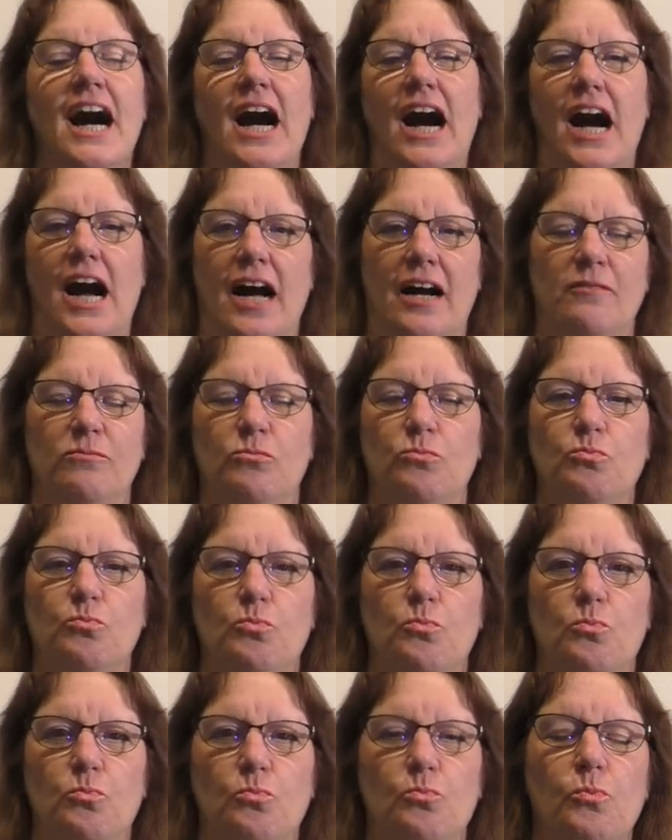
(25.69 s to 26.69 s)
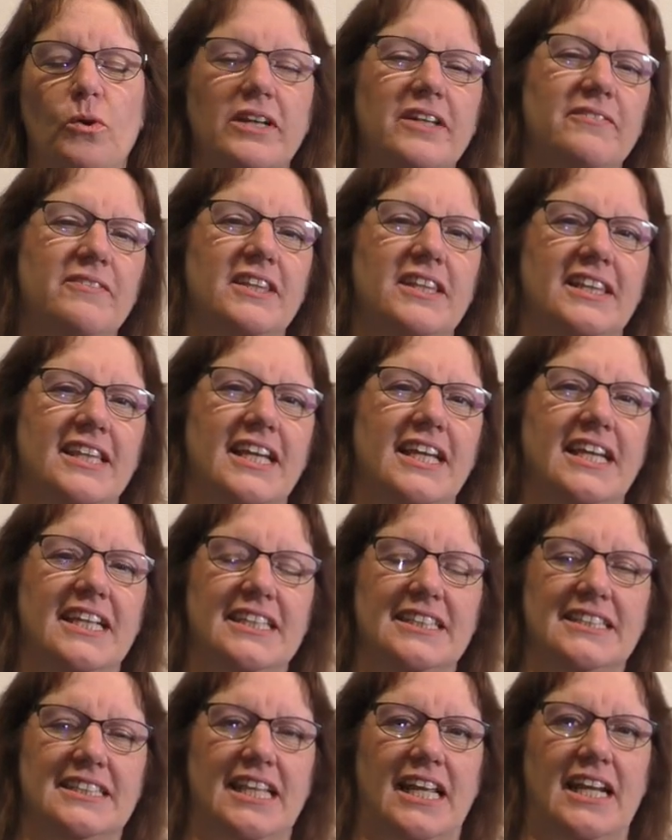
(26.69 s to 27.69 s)
Um, one of the
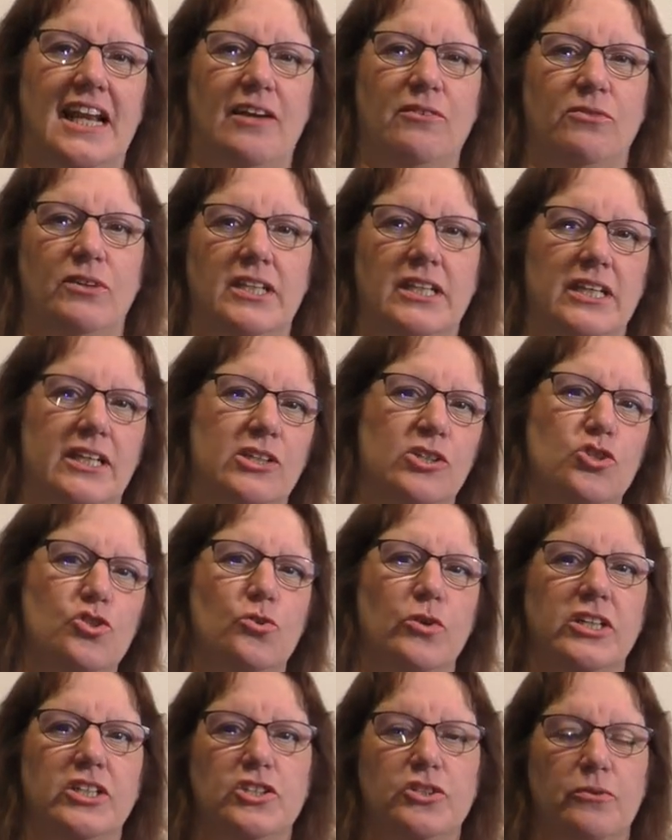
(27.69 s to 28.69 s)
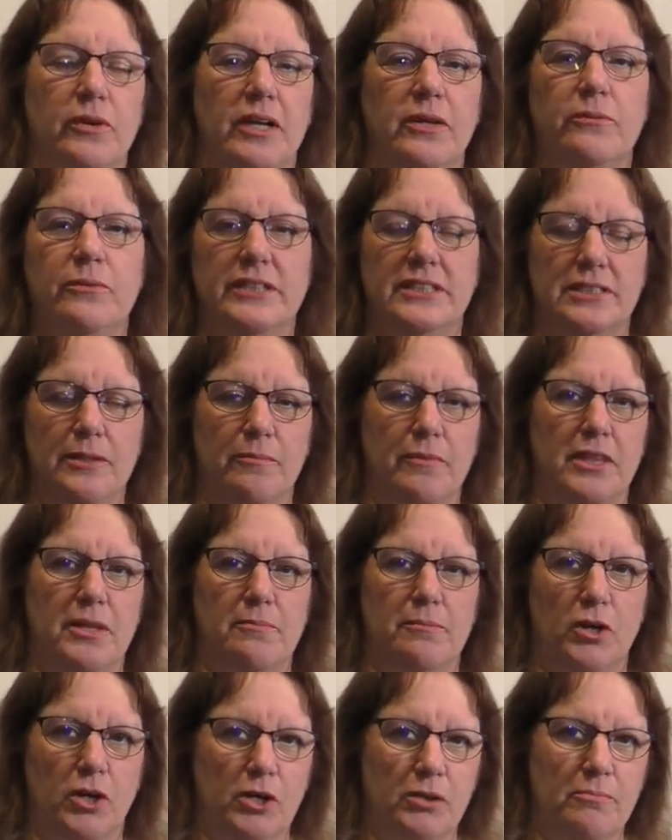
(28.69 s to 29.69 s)
things that I really enjoyed doing was some of the
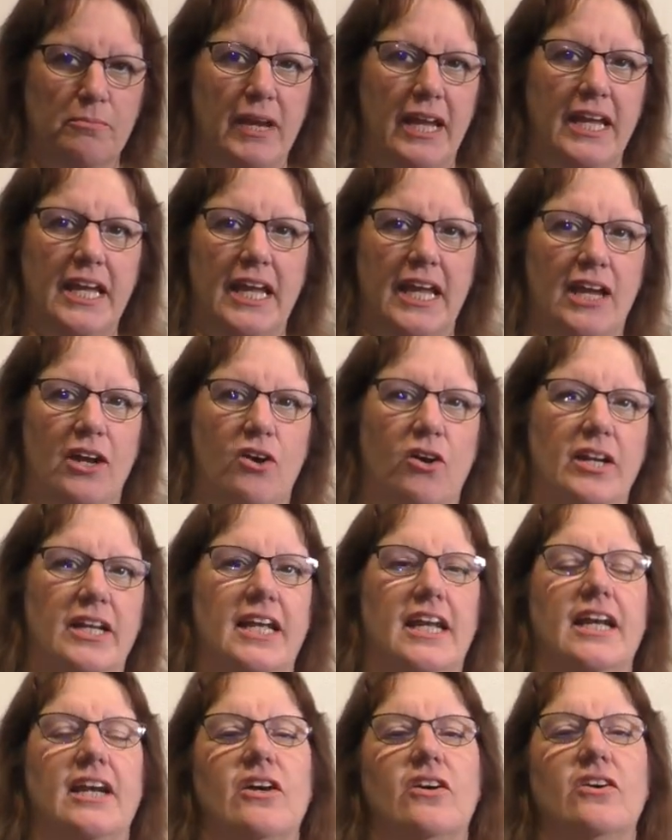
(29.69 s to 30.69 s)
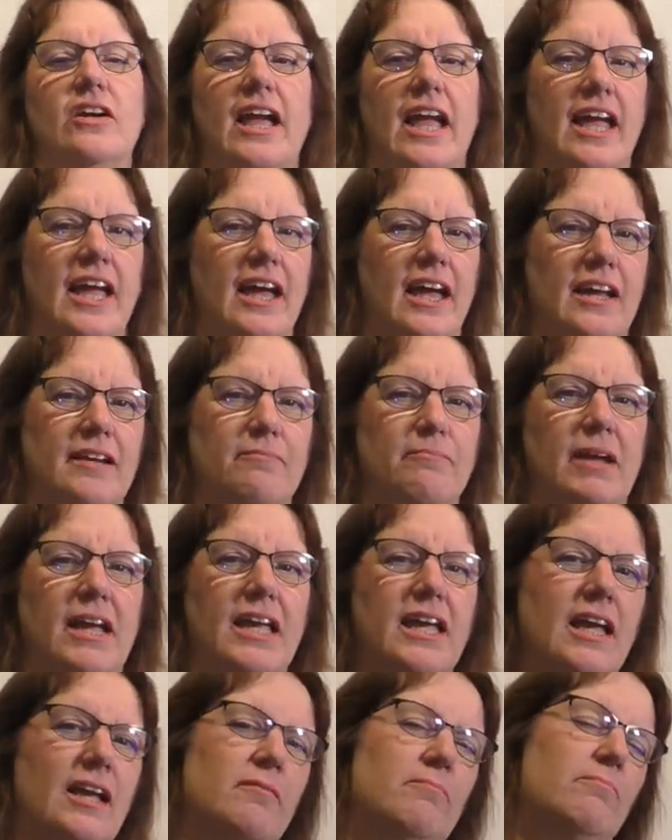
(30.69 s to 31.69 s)
mark making on here and
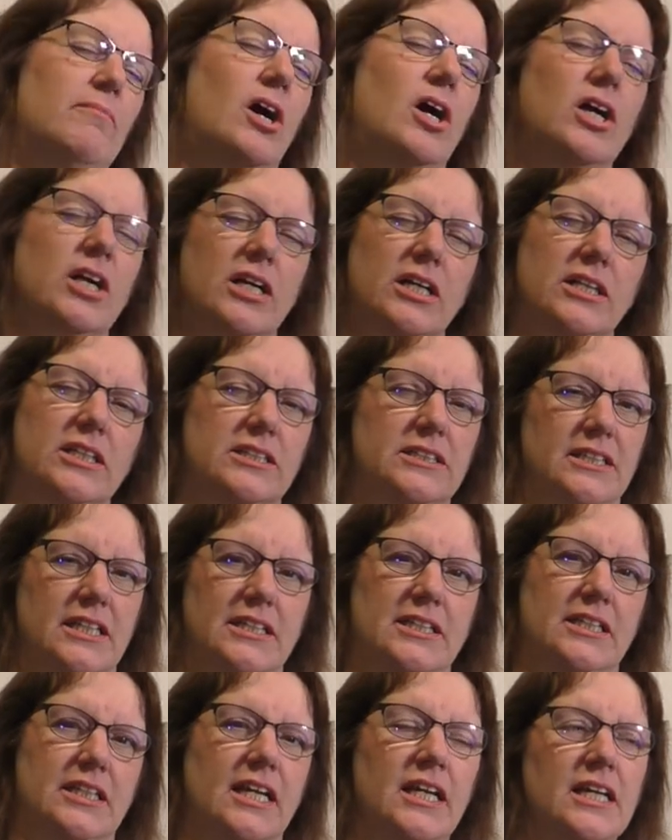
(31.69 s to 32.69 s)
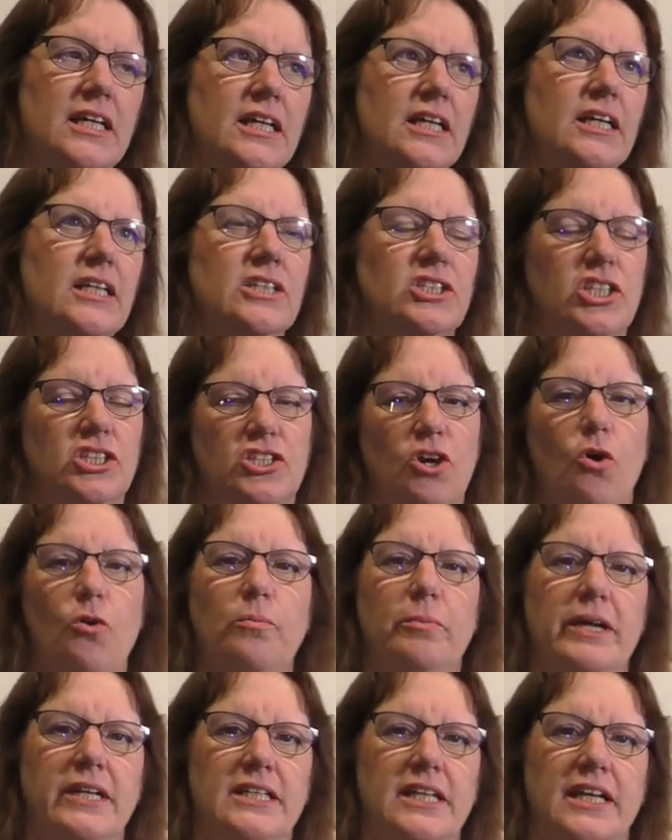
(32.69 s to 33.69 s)
making marks and just
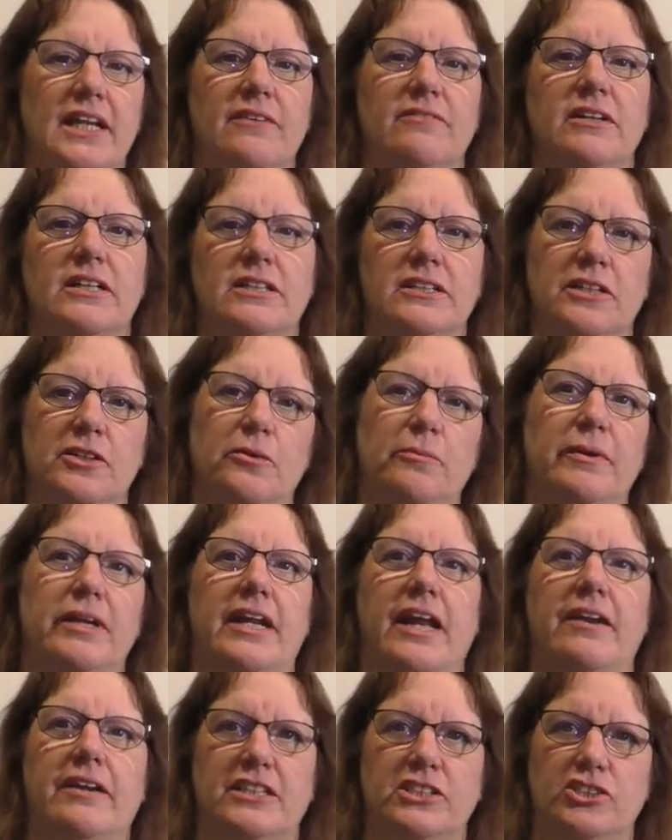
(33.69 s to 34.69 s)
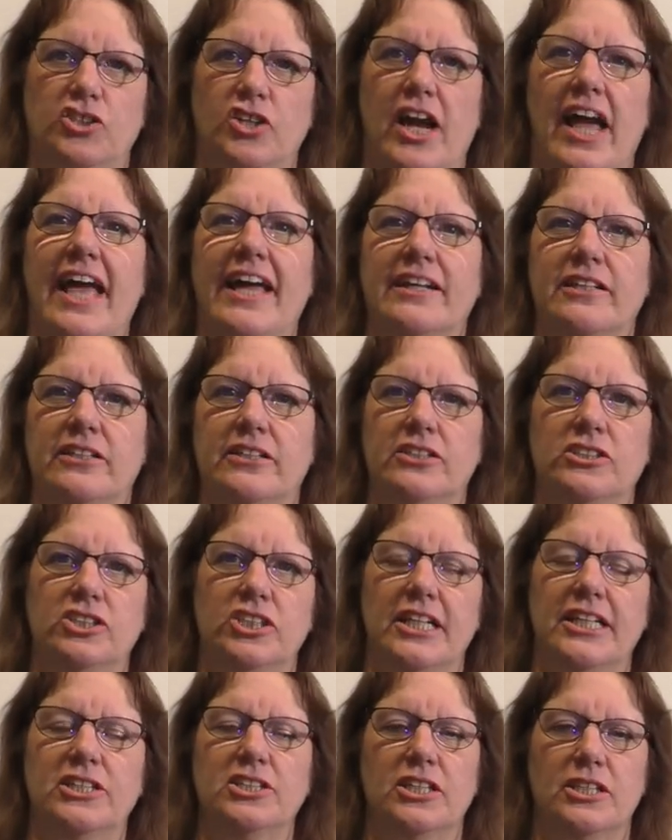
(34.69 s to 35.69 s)
hoping to give it a little bit of extra
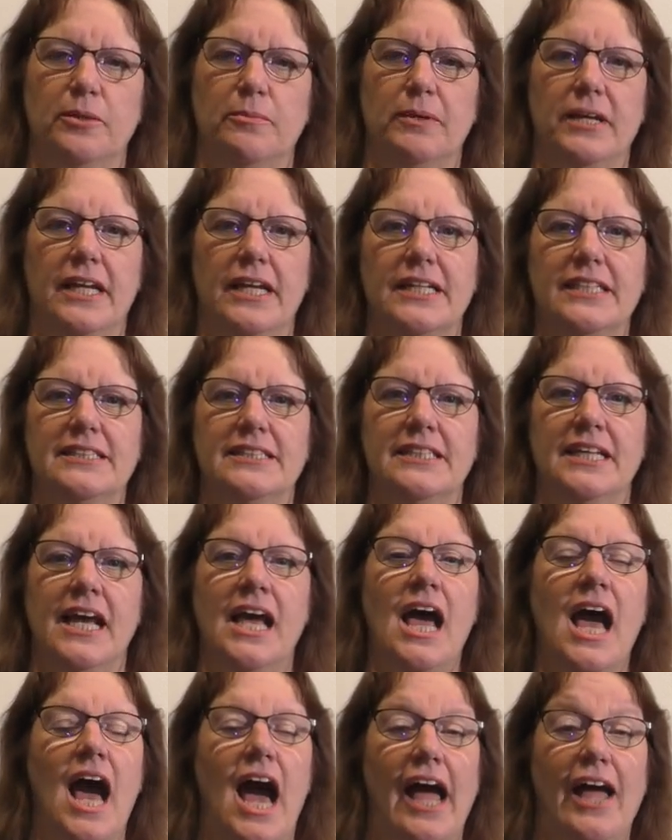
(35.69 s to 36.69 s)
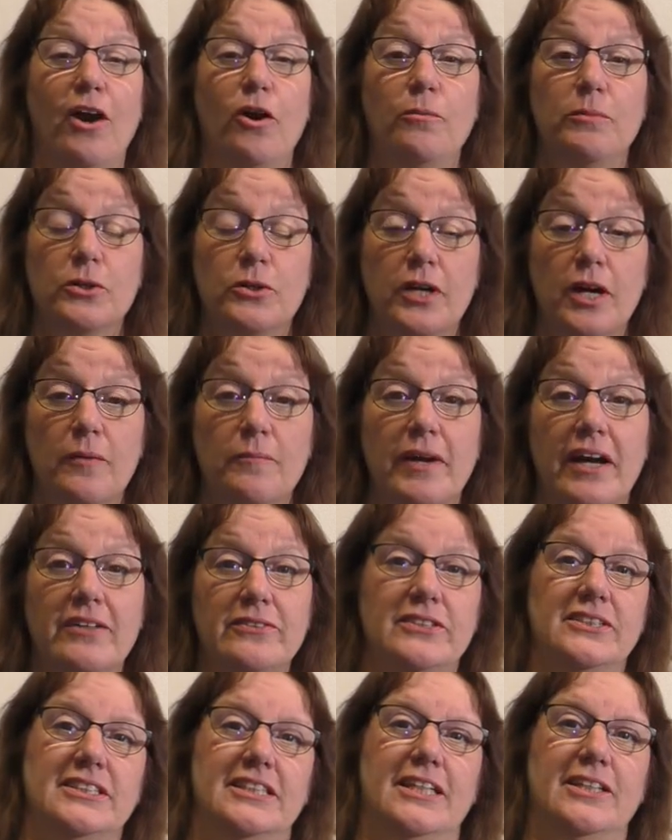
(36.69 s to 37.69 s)
energy to the piece. I hope you'll come out
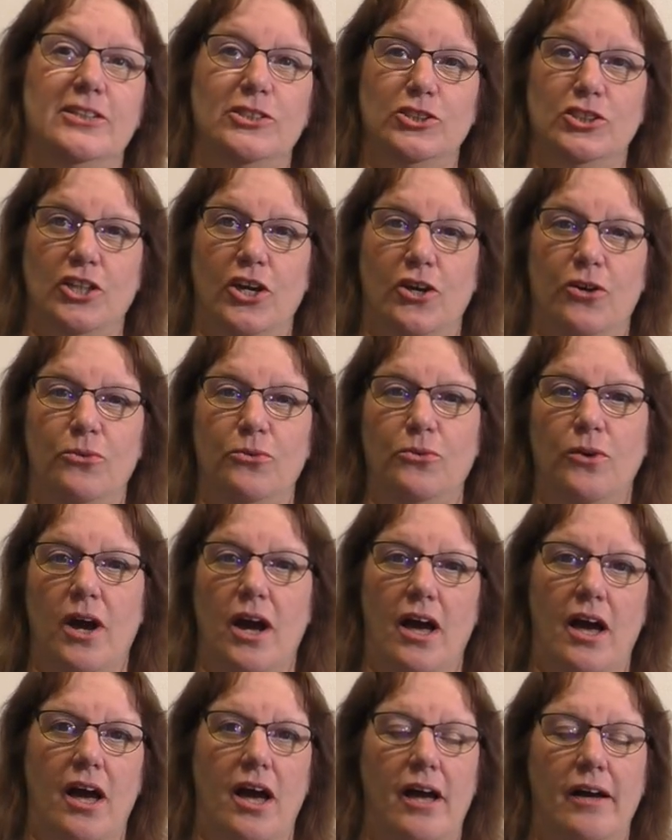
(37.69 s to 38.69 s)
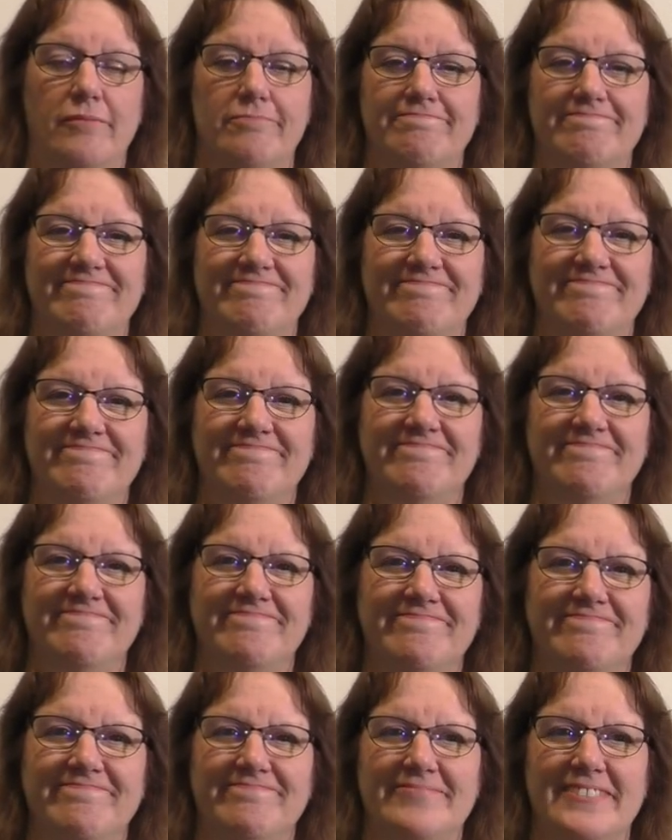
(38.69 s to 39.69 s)
and see the show.
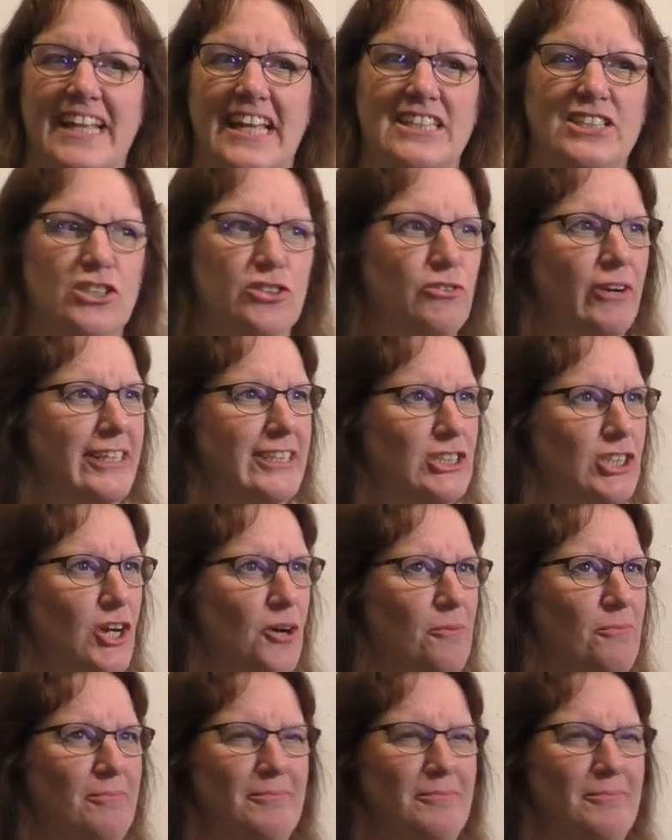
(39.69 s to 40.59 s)
Um, it's a great show.